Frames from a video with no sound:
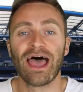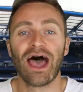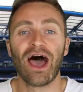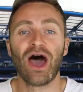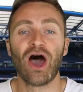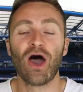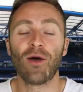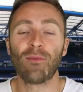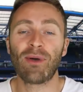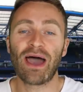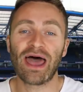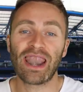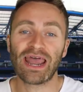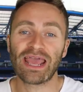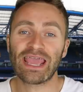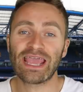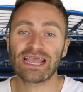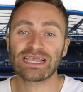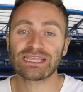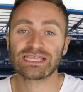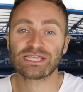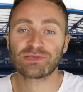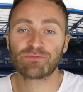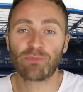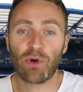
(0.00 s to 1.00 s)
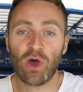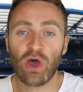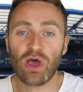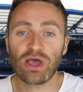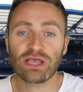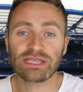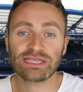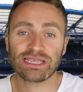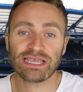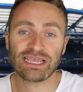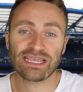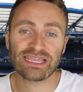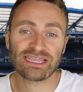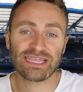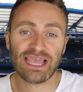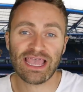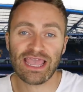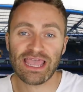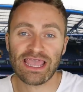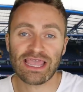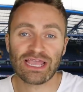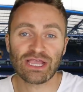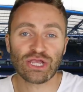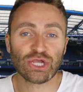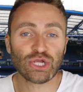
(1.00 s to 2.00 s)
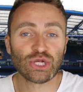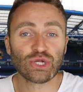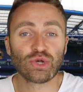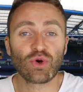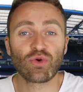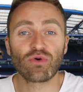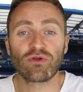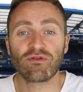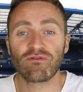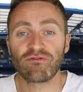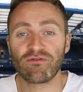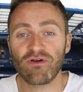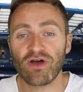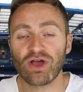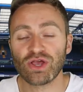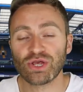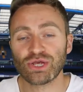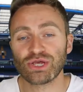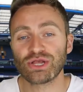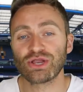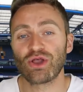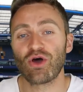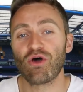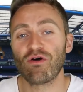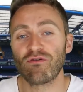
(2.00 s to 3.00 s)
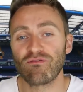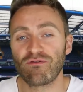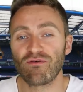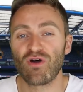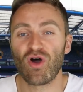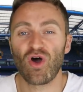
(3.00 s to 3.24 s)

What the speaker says: And I guess Spurs is a shortened version of